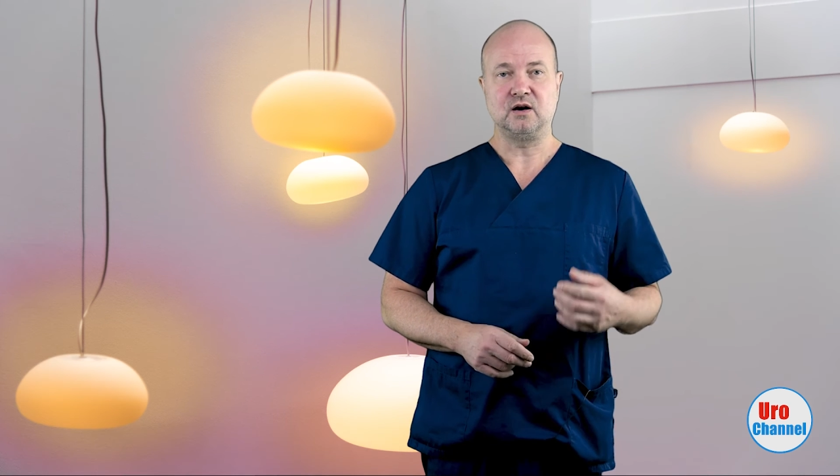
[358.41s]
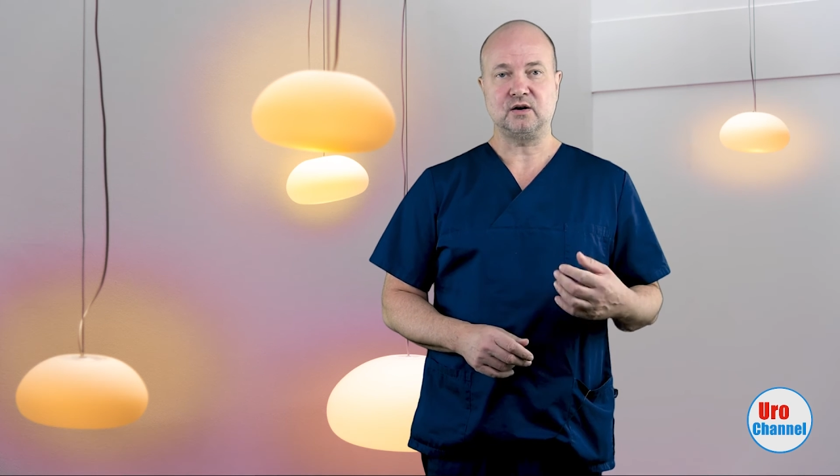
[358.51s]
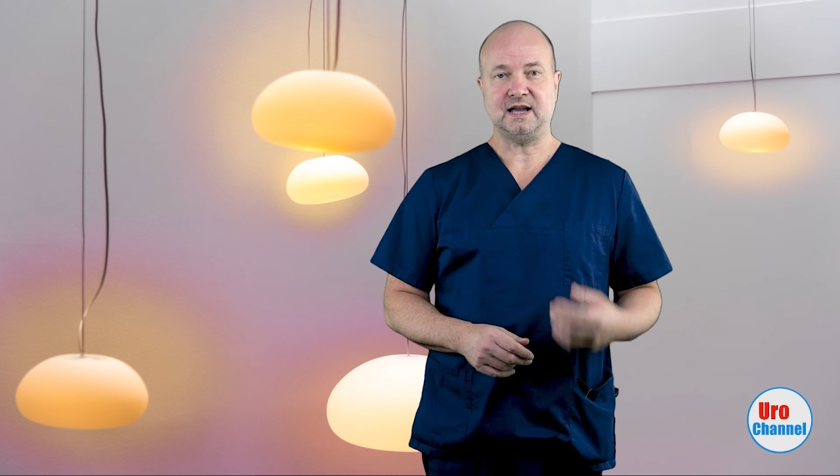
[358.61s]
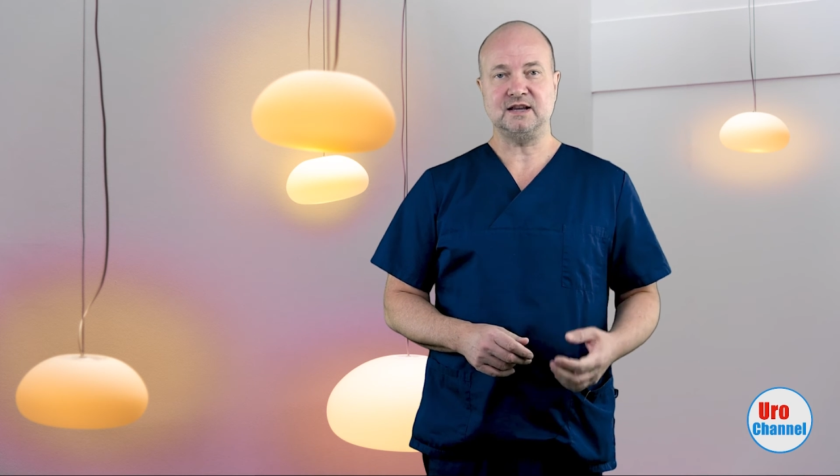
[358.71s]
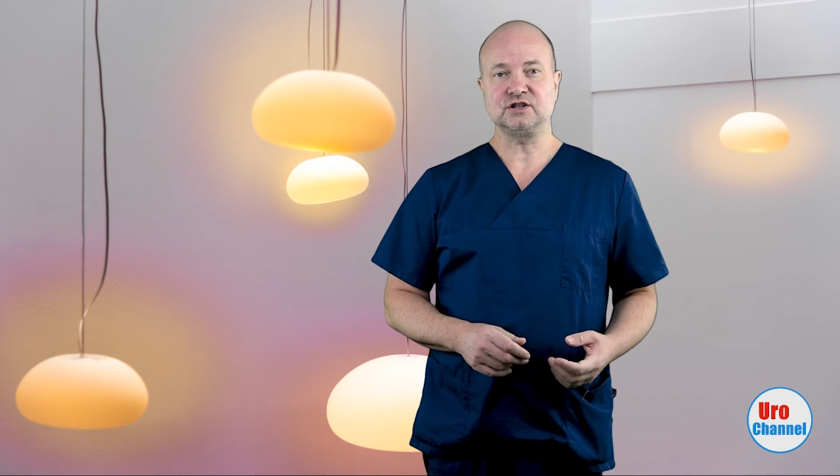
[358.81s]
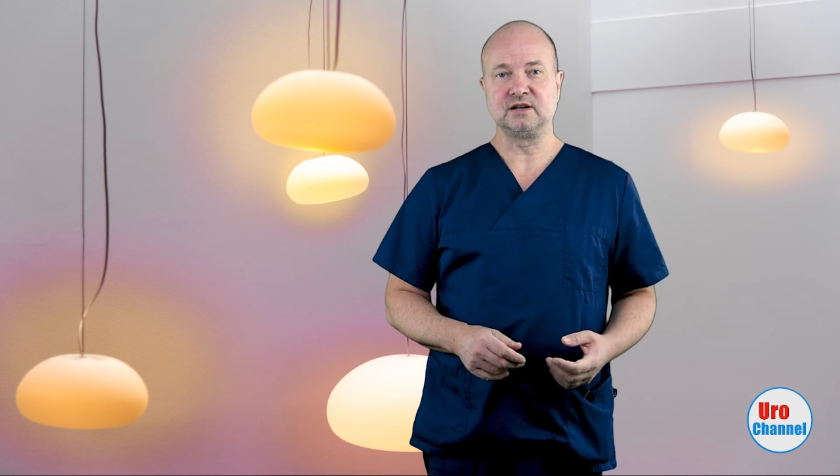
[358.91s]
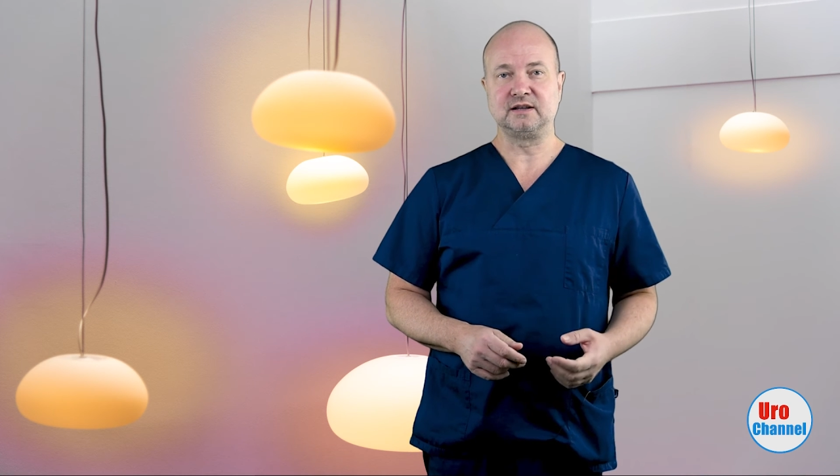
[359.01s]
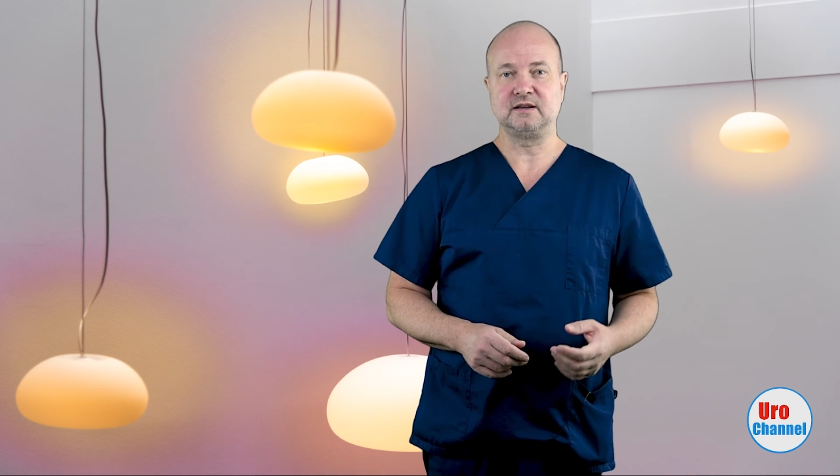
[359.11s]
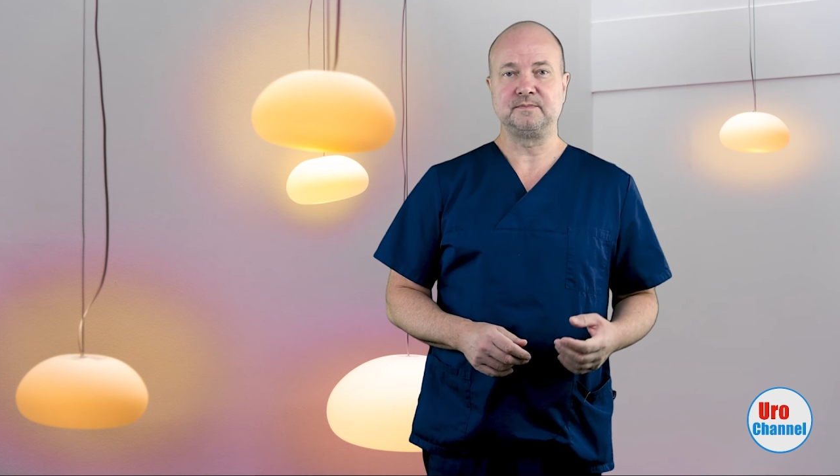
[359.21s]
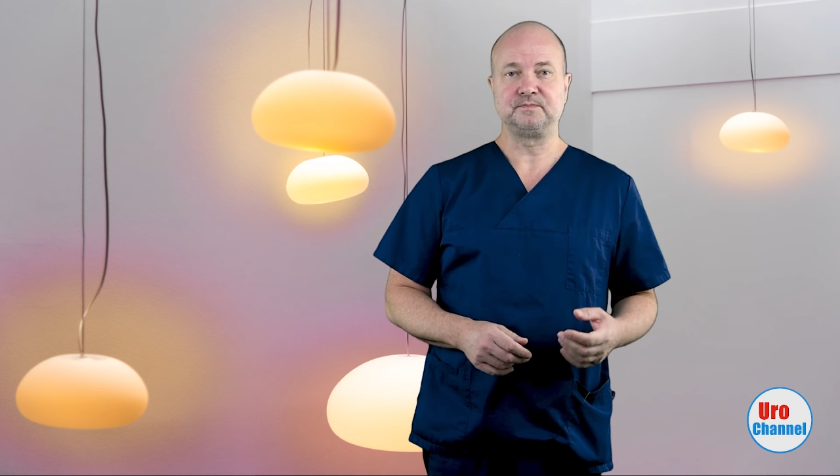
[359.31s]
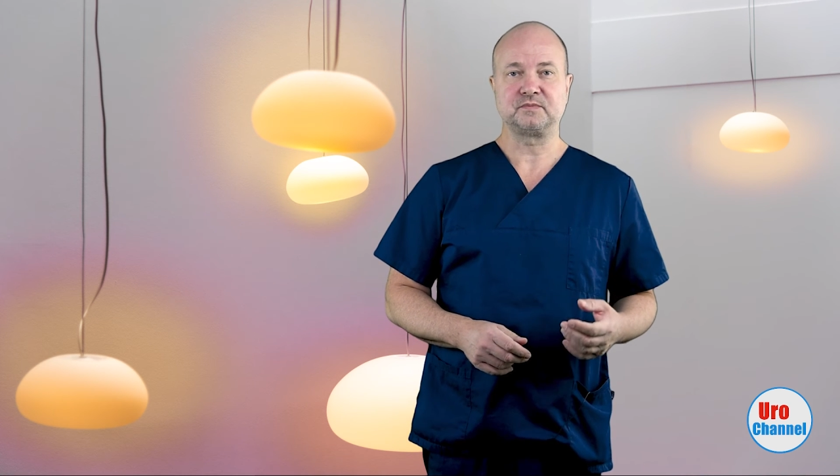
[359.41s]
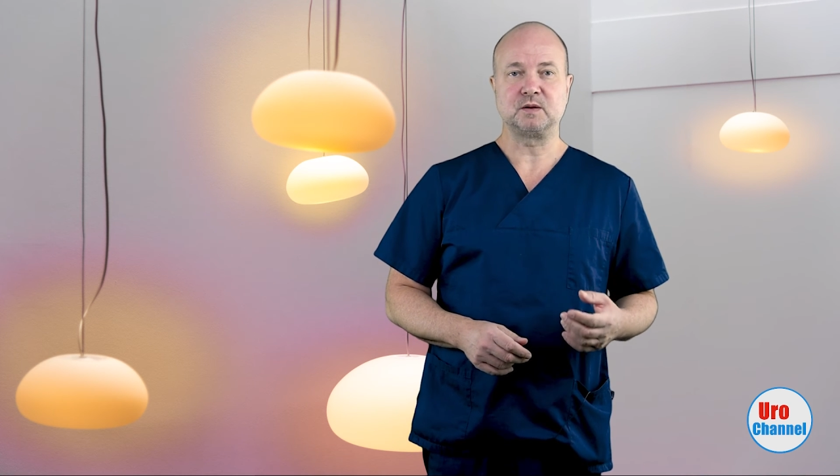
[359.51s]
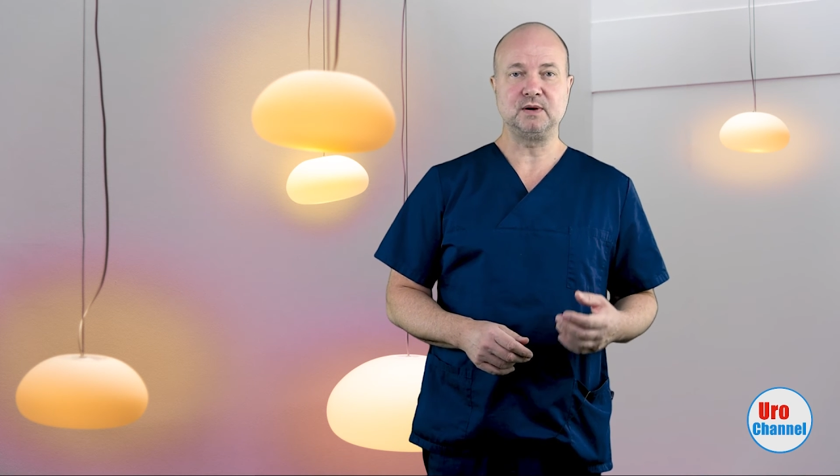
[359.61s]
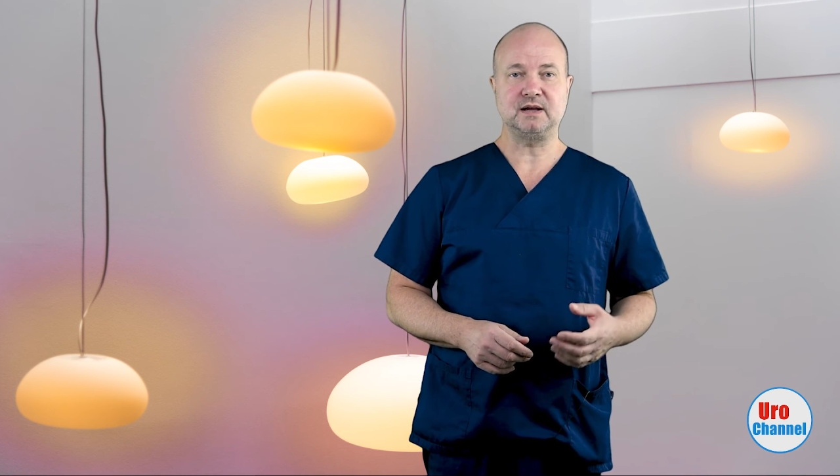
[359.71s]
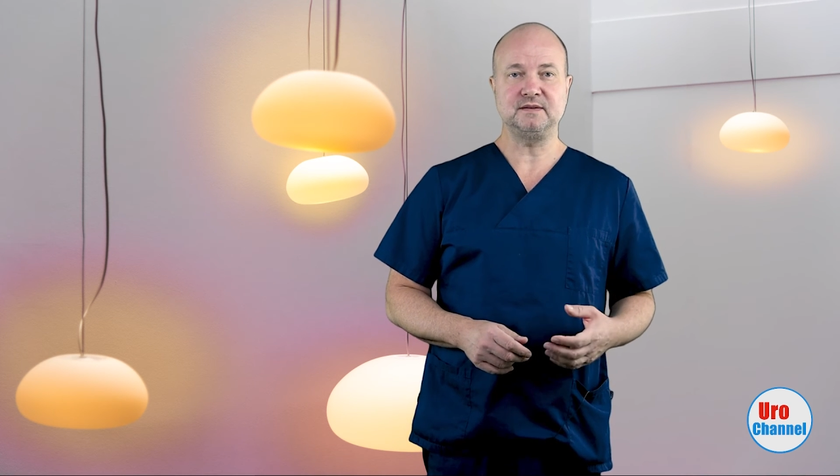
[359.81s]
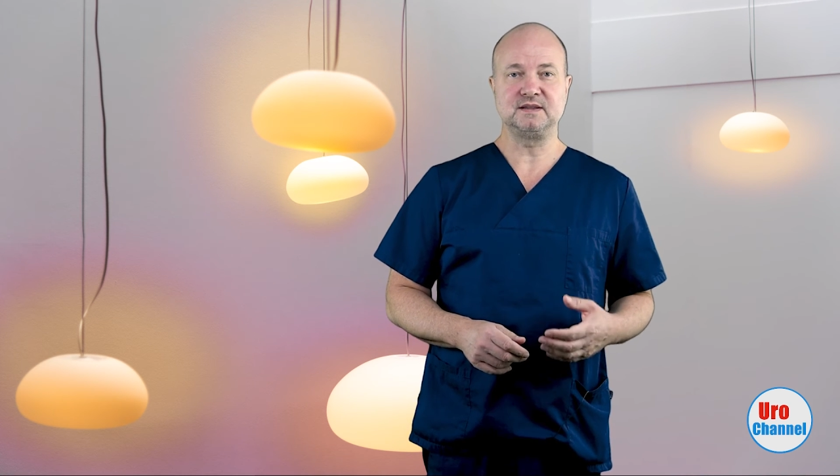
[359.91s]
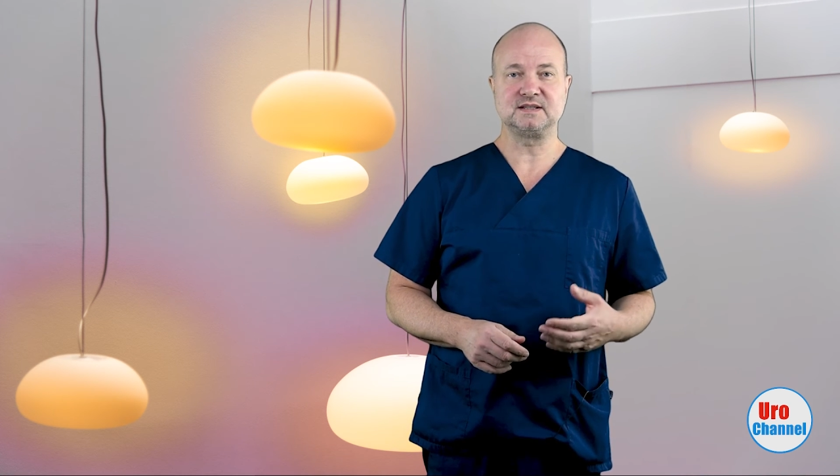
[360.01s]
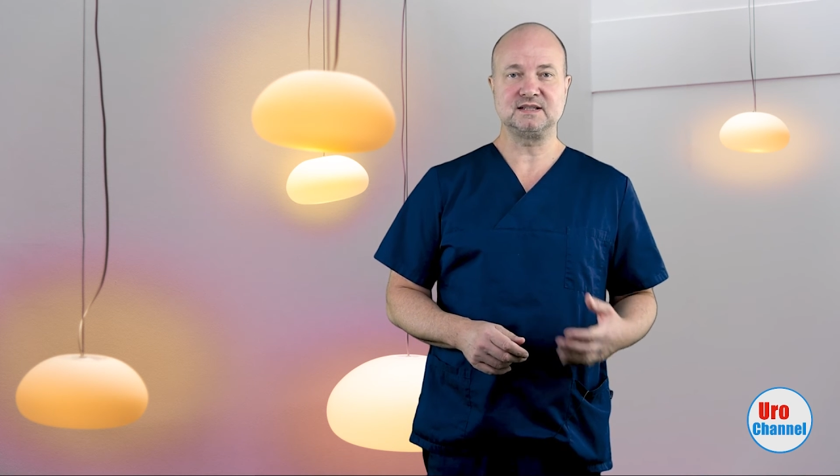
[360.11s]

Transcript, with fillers: Occasionally, blood in the